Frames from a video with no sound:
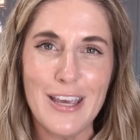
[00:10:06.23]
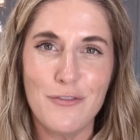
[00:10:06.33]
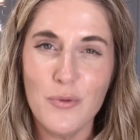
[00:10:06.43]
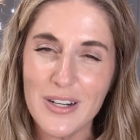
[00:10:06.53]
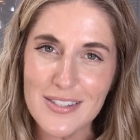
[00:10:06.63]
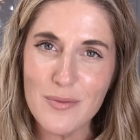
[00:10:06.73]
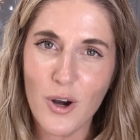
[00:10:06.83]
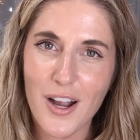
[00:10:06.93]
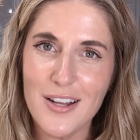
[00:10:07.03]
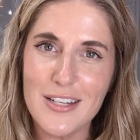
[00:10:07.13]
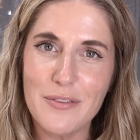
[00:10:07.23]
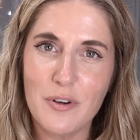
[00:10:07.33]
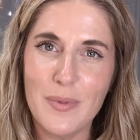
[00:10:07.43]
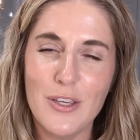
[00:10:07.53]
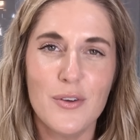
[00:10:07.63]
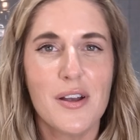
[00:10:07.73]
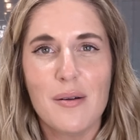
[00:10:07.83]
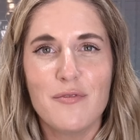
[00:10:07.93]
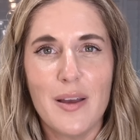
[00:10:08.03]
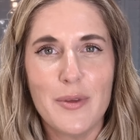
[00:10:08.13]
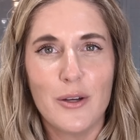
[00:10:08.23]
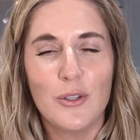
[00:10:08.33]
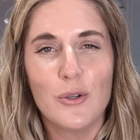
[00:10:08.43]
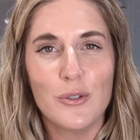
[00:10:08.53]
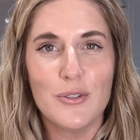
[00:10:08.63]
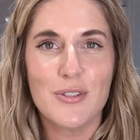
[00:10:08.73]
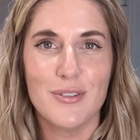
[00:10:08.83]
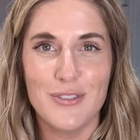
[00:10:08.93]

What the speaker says: If you want to see more content from me, you can come find me on Locals.